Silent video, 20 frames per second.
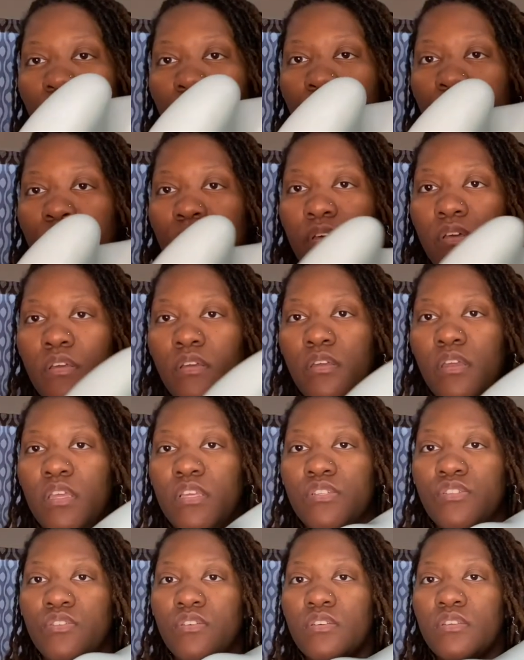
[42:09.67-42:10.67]
But
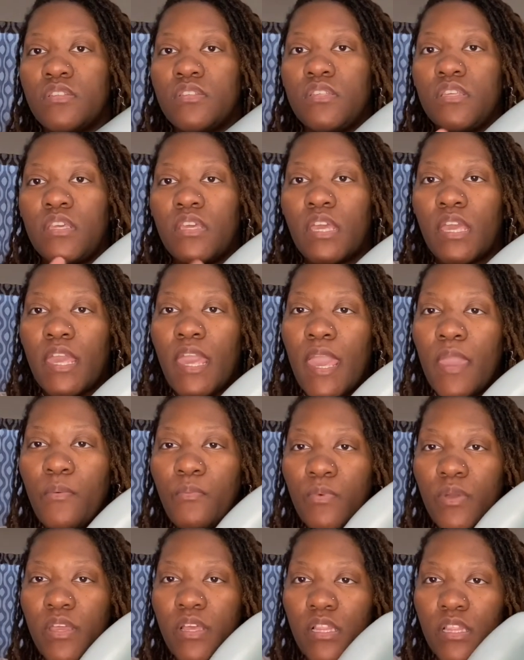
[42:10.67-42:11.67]
as you can see, it
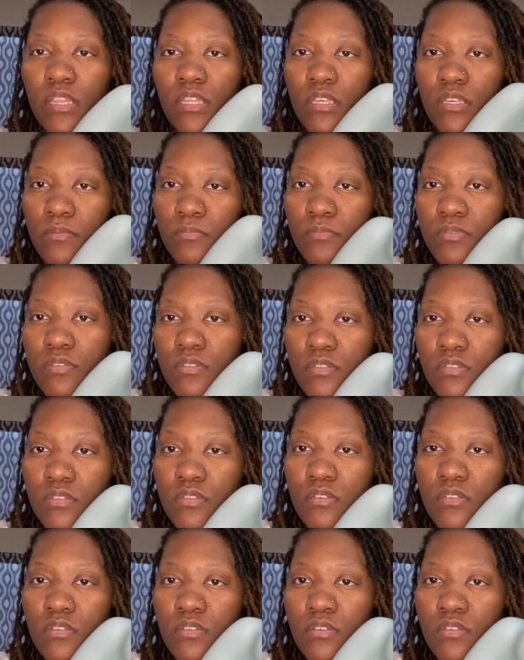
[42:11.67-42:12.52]
came with clips.